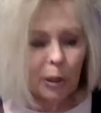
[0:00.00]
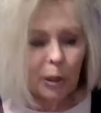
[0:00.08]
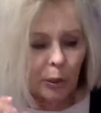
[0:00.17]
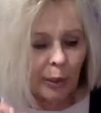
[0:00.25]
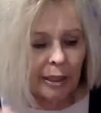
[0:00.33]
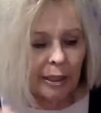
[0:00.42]

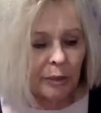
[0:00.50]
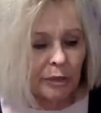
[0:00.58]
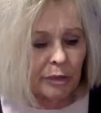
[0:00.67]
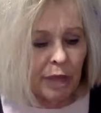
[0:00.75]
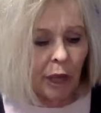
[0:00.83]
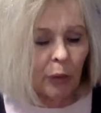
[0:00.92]
where you
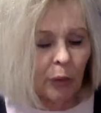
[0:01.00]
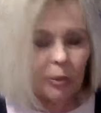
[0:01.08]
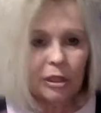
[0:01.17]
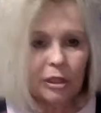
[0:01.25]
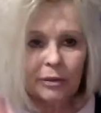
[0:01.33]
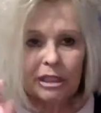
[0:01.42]
know
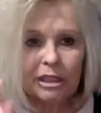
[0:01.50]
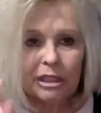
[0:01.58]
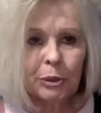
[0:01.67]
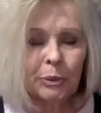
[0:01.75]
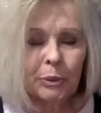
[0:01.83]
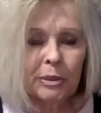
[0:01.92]
you're
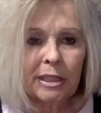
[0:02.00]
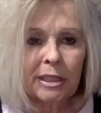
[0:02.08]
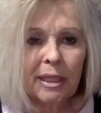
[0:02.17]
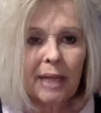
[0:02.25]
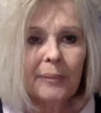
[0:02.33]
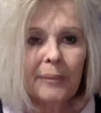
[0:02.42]
attuned
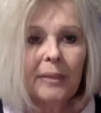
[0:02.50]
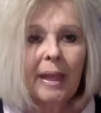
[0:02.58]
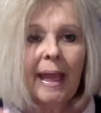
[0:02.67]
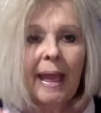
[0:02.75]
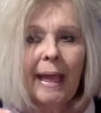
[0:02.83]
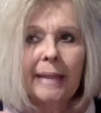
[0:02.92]

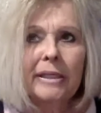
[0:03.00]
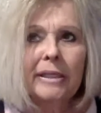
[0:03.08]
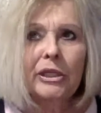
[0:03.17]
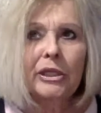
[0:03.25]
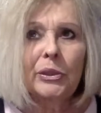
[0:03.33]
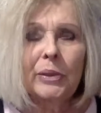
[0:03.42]
and
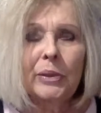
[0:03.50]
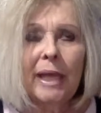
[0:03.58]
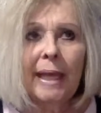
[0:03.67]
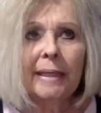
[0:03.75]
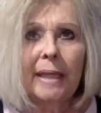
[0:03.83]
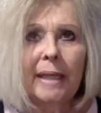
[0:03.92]
you
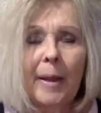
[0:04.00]
can